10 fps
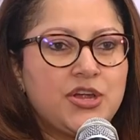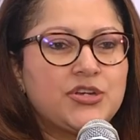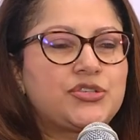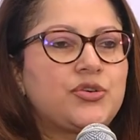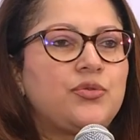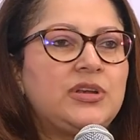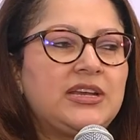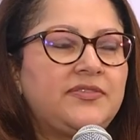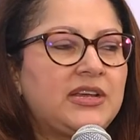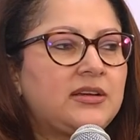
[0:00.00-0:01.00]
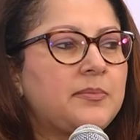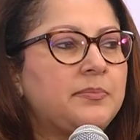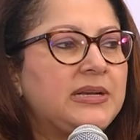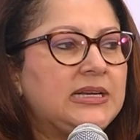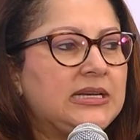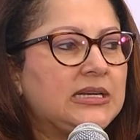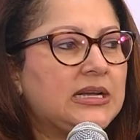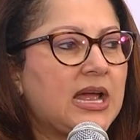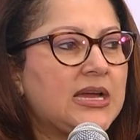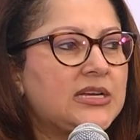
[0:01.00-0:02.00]
So only if they're completely
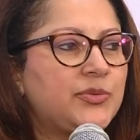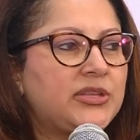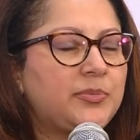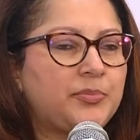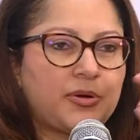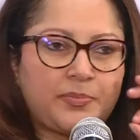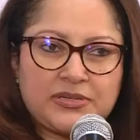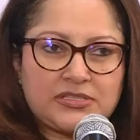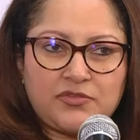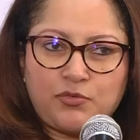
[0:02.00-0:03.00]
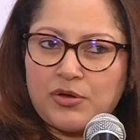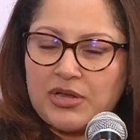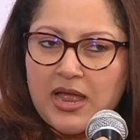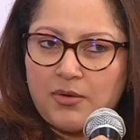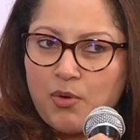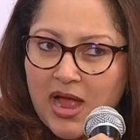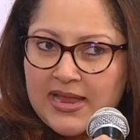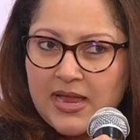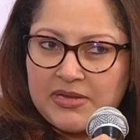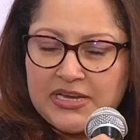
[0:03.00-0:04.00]
aligned with the purpose of what, why
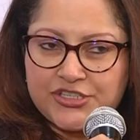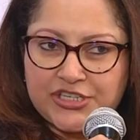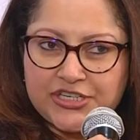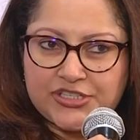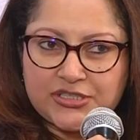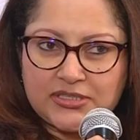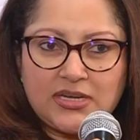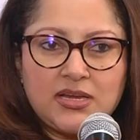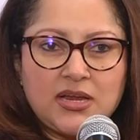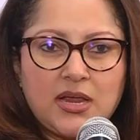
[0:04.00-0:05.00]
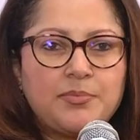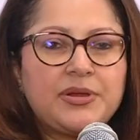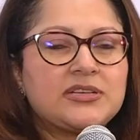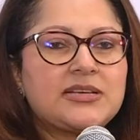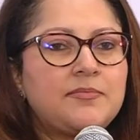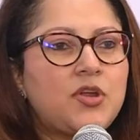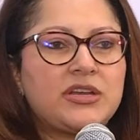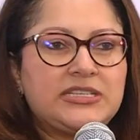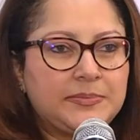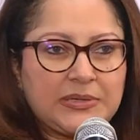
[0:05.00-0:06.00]
I'm in education, because I'm not
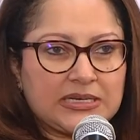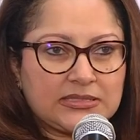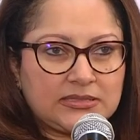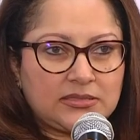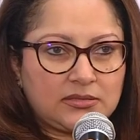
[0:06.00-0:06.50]
DPS.